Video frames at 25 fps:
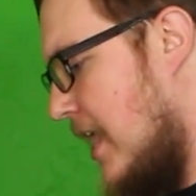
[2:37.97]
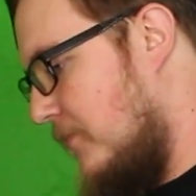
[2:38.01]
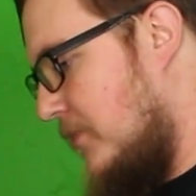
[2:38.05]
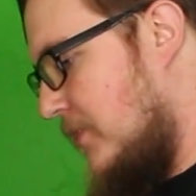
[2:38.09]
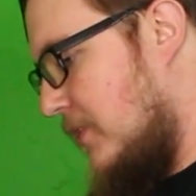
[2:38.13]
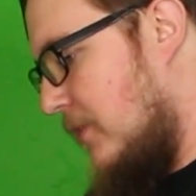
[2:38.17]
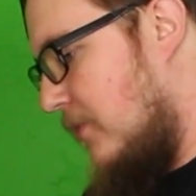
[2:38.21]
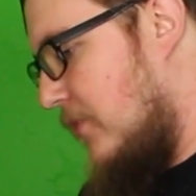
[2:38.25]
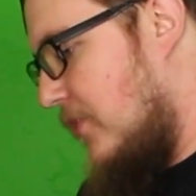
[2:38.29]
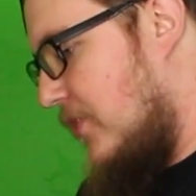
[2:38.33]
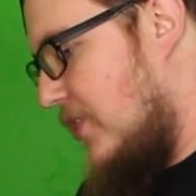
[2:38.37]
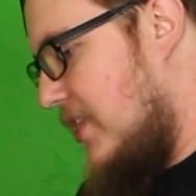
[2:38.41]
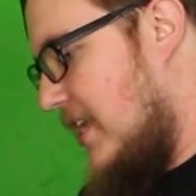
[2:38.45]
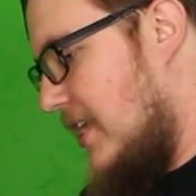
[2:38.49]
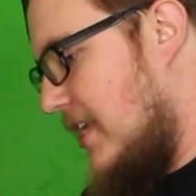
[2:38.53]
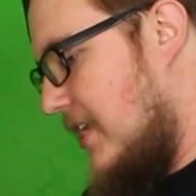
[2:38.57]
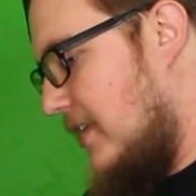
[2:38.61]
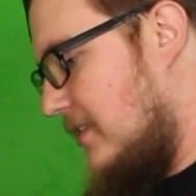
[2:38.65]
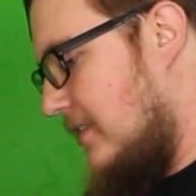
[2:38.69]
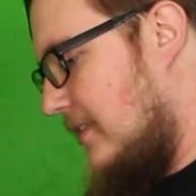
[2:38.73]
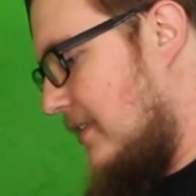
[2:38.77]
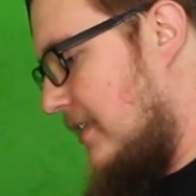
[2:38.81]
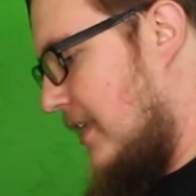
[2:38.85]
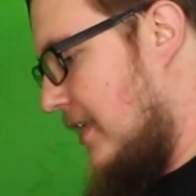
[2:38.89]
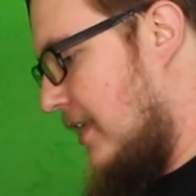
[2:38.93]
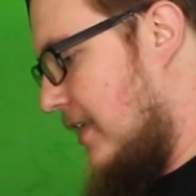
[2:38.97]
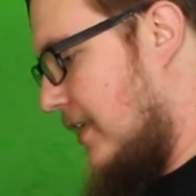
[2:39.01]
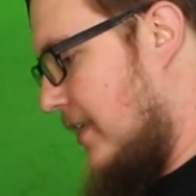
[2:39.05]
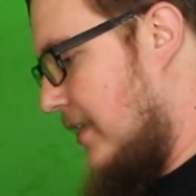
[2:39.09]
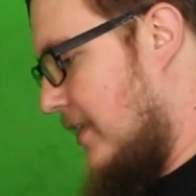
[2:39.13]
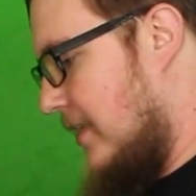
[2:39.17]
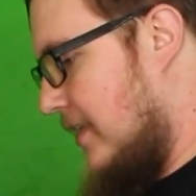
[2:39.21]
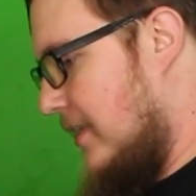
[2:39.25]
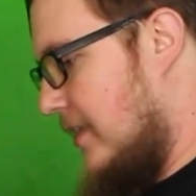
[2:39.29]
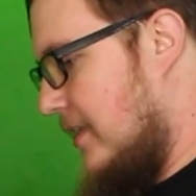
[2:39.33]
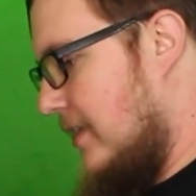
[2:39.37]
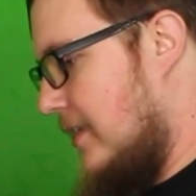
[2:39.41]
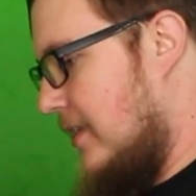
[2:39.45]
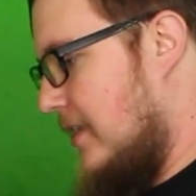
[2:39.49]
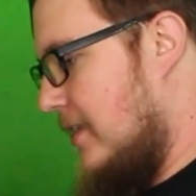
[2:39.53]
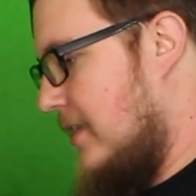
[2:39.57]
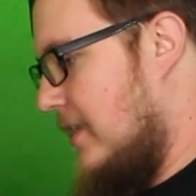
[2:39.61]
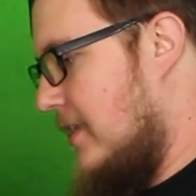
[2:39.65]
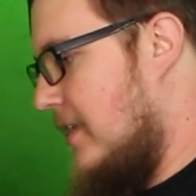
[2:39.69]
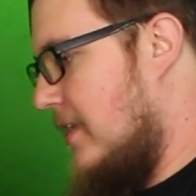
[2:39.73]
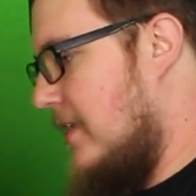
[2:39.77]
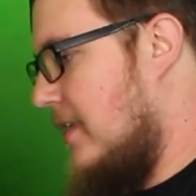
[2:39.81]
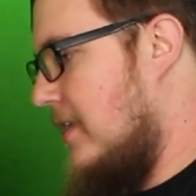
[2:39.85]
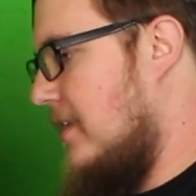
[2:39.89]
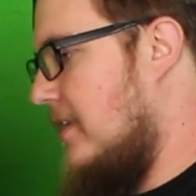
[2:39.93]
So this
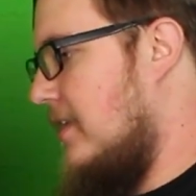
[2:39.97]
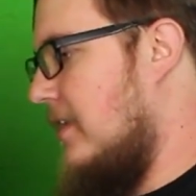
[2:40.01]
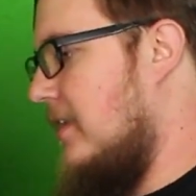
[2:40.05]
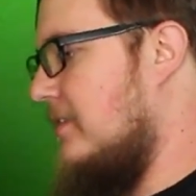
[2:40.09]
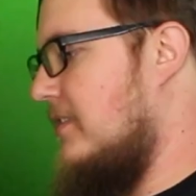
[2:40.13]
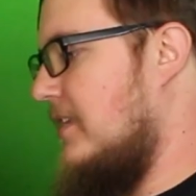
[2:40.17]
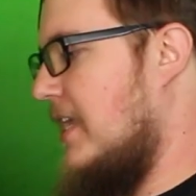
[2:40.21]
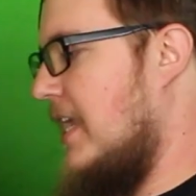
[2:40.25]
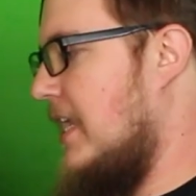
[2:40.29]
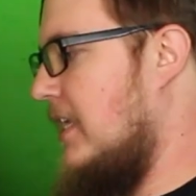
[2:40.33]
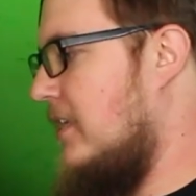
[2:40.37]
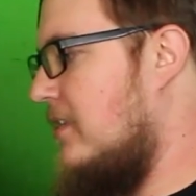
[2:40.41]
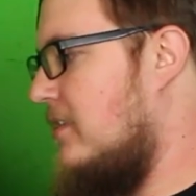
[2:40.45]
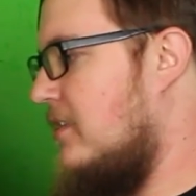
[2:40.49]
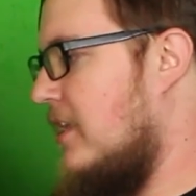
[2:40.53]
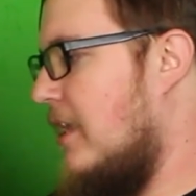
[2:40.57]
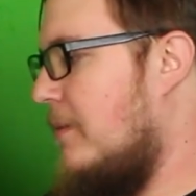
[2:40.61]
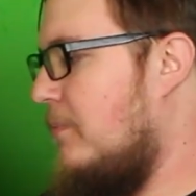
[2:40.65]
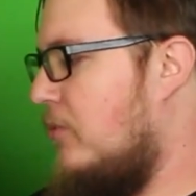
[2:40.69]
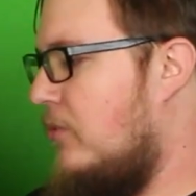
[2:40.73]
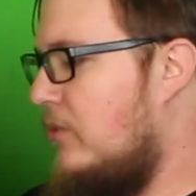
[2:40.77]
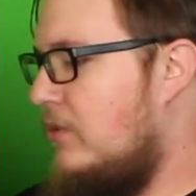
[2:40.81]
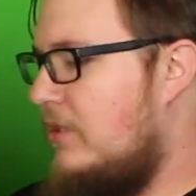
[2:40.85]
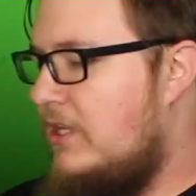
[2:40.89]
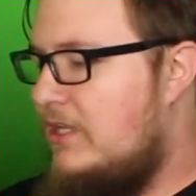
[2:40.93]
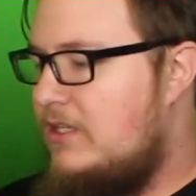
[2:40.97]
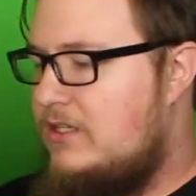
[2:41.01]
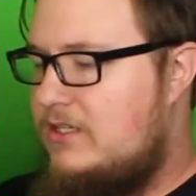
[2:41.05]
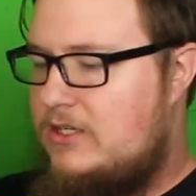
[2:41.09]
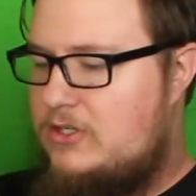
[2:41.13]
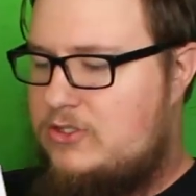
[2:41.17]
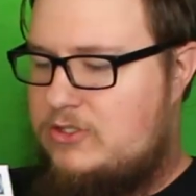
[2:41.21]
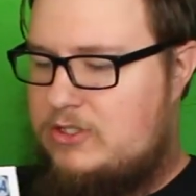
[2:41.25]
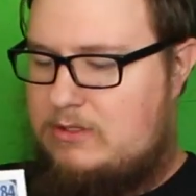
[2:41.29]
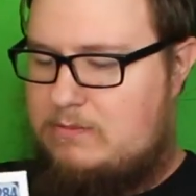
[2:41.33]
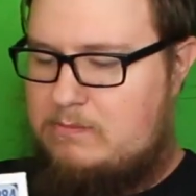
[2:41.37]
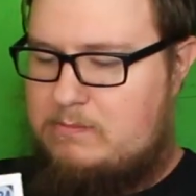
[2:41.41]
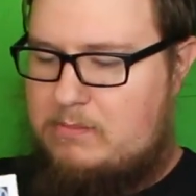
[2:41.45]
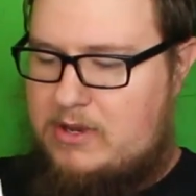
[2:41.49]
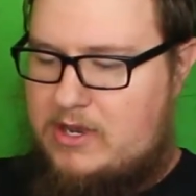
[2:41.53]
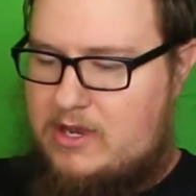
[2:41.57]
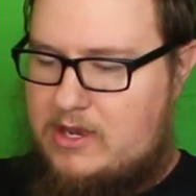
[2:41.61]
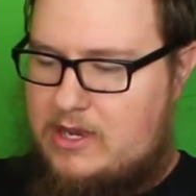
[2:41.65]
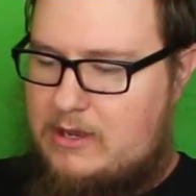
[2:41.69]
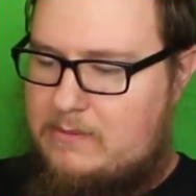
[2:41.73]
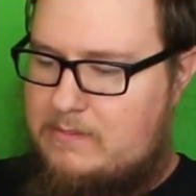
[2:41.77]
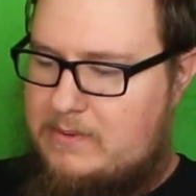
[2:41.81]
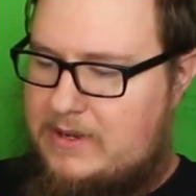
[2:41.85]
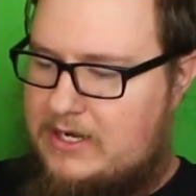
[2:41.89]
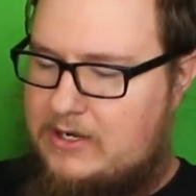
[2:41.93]
is a double edition
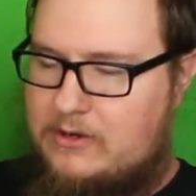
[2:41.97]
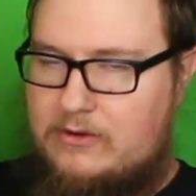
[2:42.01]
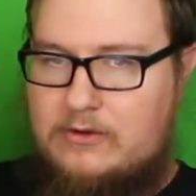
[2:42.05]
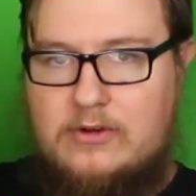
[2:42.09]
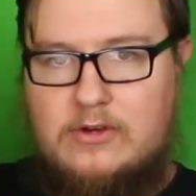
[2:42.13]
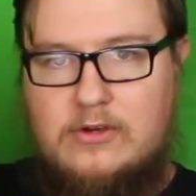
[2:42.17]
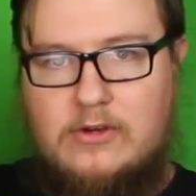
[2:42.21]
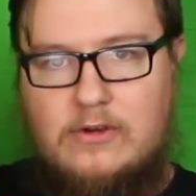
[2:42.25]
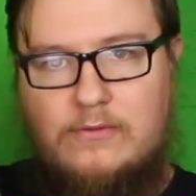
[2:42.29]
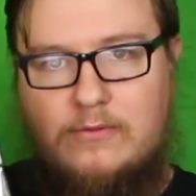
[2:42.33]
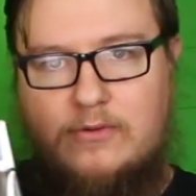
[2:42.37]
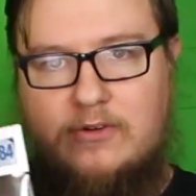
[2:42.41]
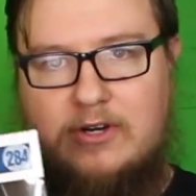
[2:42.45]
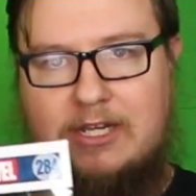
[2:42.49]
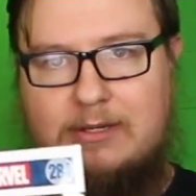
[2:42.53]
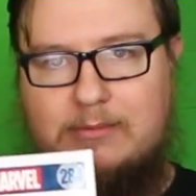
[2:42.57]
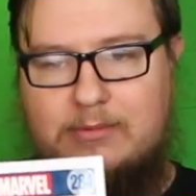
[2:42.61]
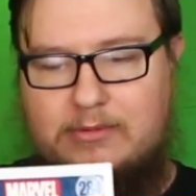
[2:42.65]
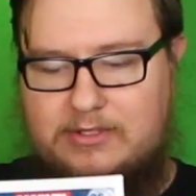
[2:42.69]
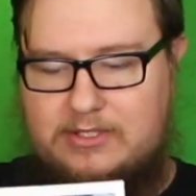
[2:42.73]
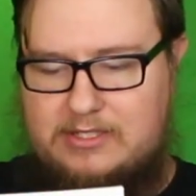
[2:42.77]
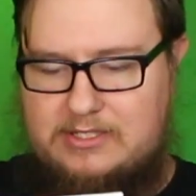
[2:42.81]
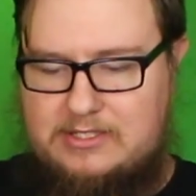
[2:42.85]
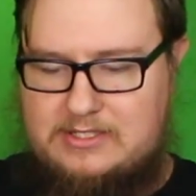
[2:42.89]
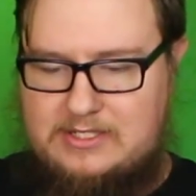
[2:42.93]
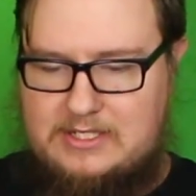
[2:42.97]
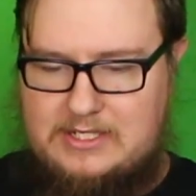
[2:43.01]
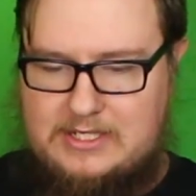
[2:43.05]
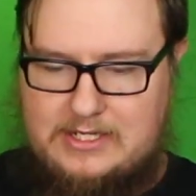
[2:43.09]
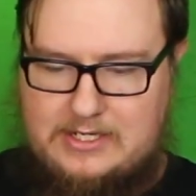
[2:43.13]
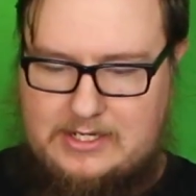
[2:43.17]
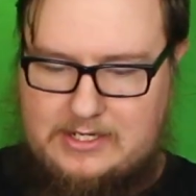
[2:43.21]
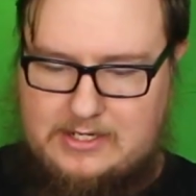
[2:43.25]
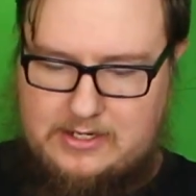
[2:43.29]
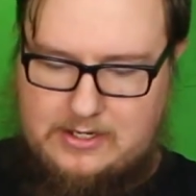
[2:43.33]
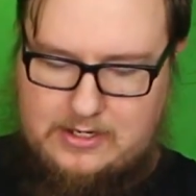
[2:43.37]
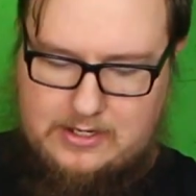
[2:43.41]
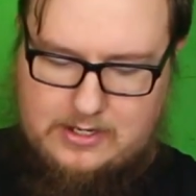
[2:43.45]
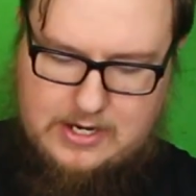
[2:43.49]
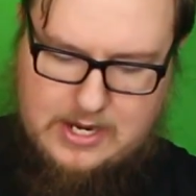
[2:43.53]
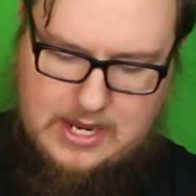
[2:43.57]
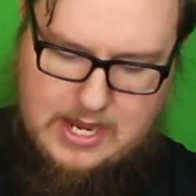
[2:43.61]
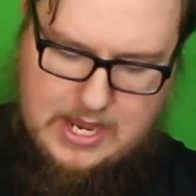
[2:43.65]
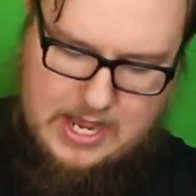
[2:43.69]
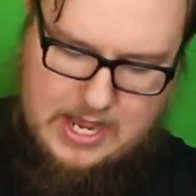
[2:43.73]
pop. I don't know if we're able to see it here.